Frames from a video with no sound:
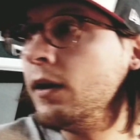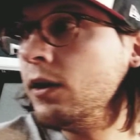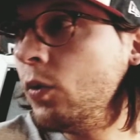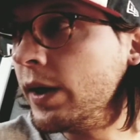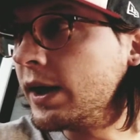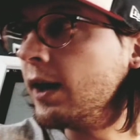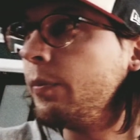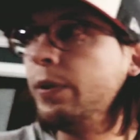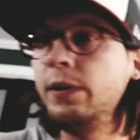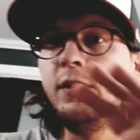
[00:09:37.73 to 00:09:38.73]
you
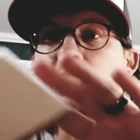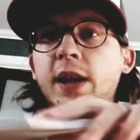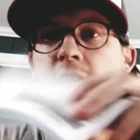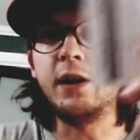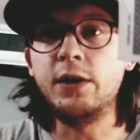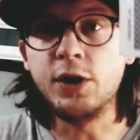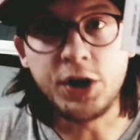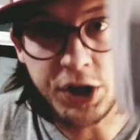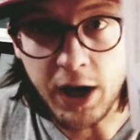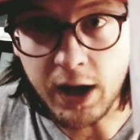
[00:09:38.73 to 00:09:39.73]
take out your
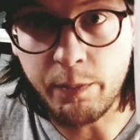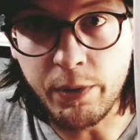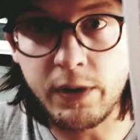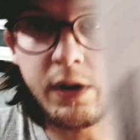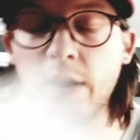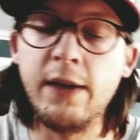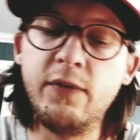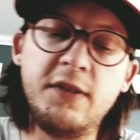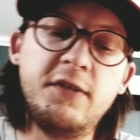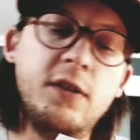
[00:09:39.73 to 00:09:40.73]
checkbook, and
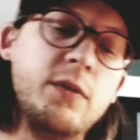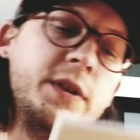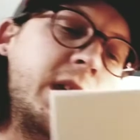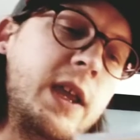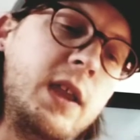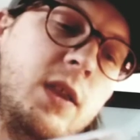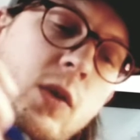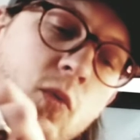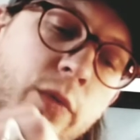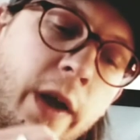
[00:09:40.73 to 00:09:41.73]
every single day
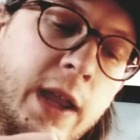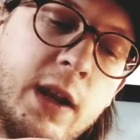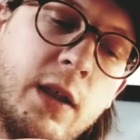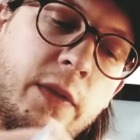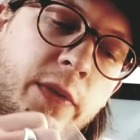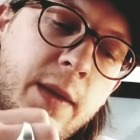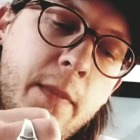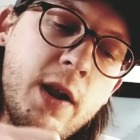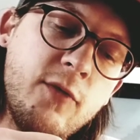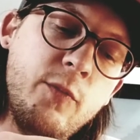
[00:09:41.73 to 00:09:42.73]
you write the
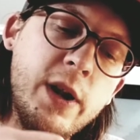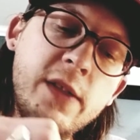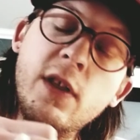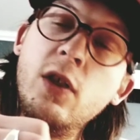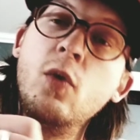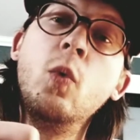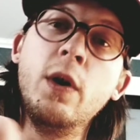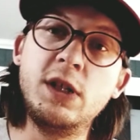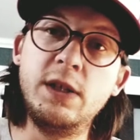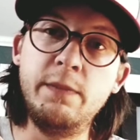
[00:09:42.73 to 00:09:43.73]
amount of money that you
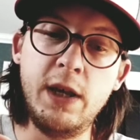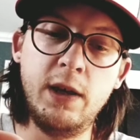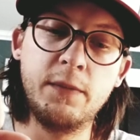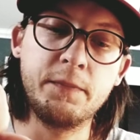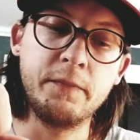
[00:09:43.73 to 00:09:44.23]
want to make.